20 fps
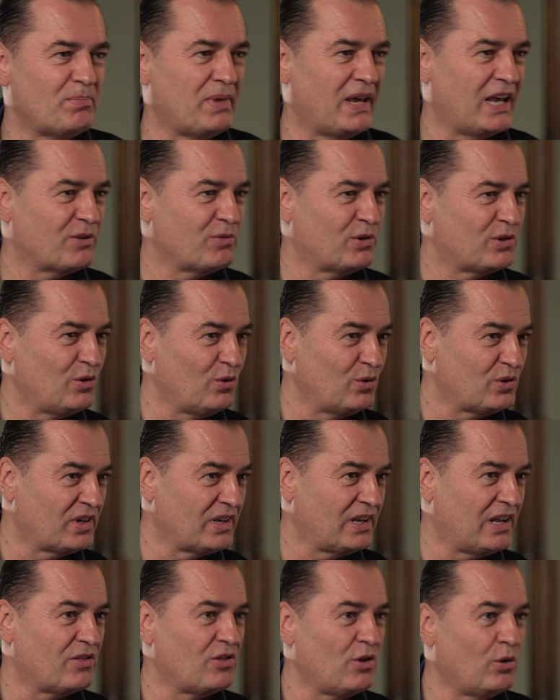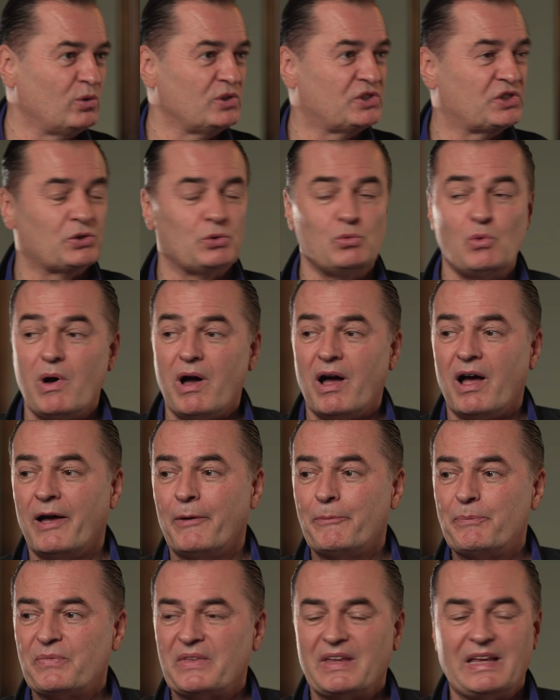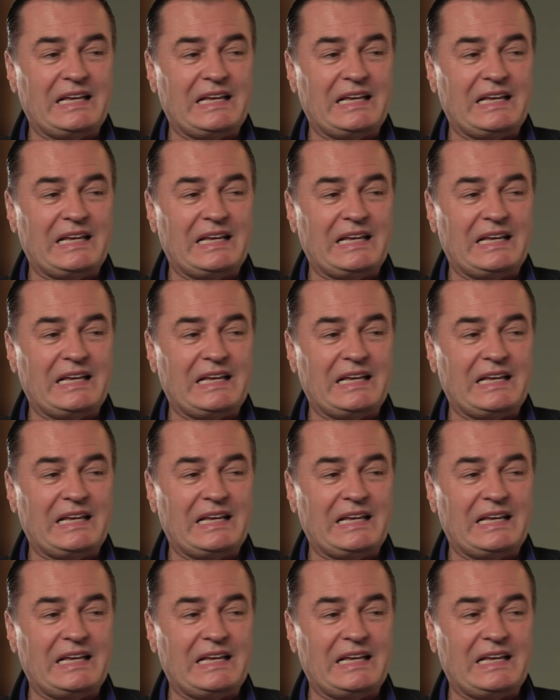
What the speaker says: backward looking, are those who are